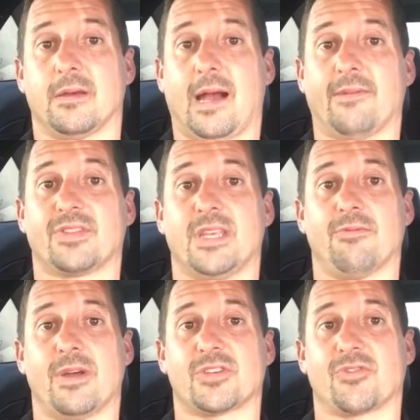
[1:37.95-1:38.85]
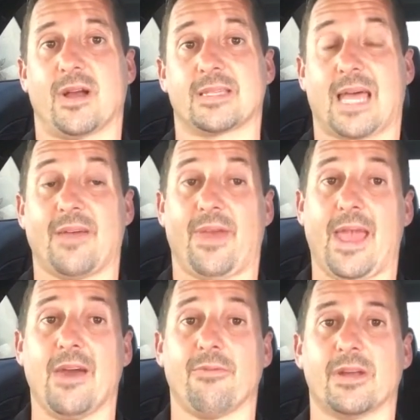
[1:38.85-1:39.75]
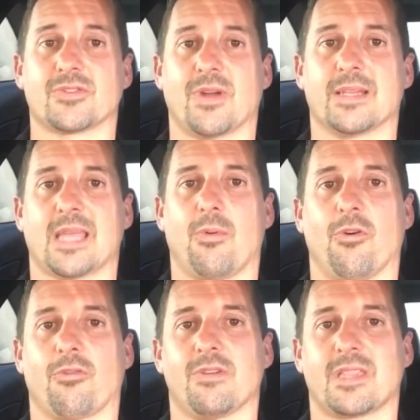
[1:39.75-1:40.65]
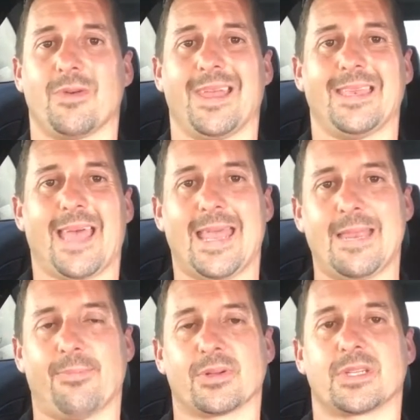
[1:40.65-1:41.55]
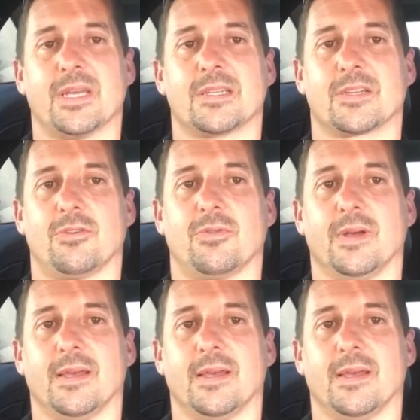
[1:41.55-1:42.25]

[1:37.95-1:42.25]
I've had restaurants I work with that would get 90%. So